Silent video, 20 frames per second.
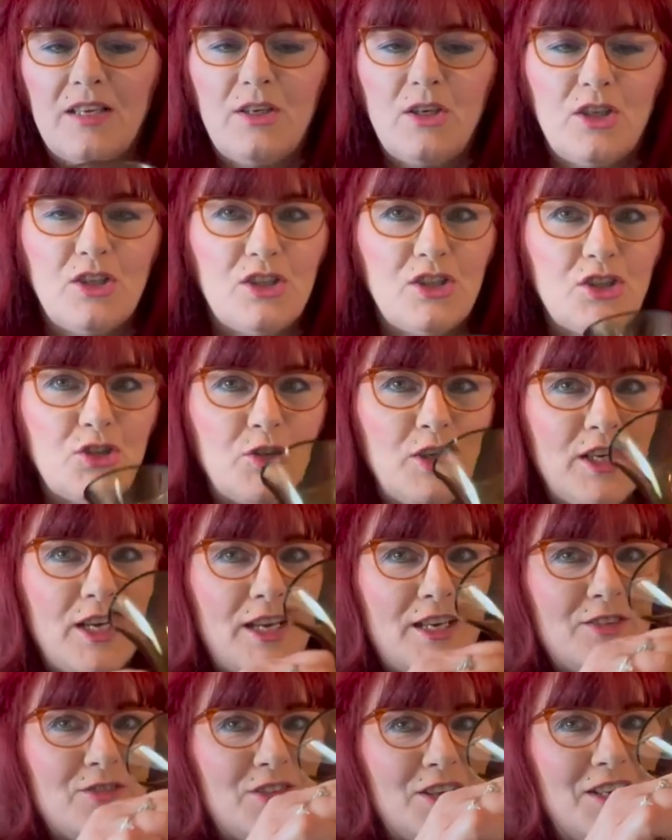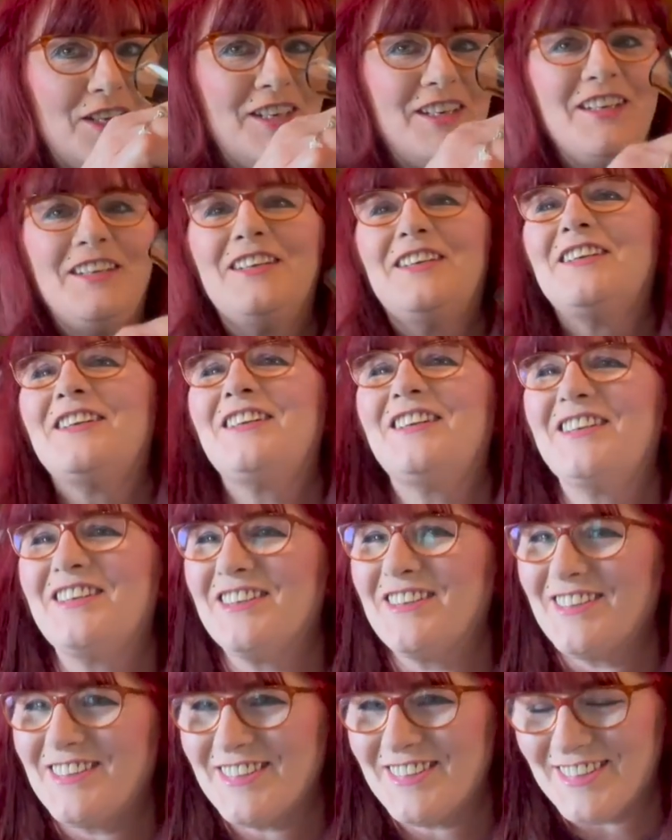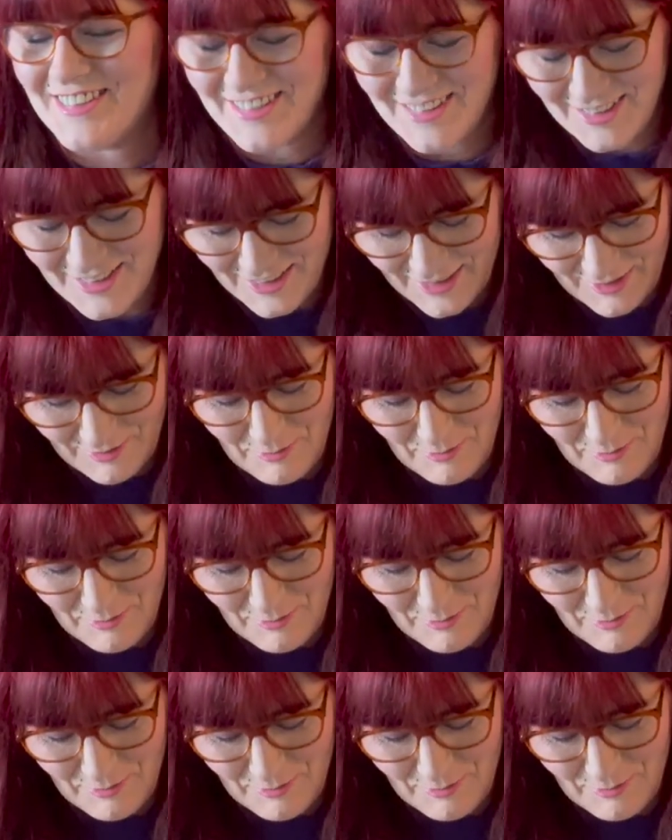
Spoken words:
you could just drink out of it.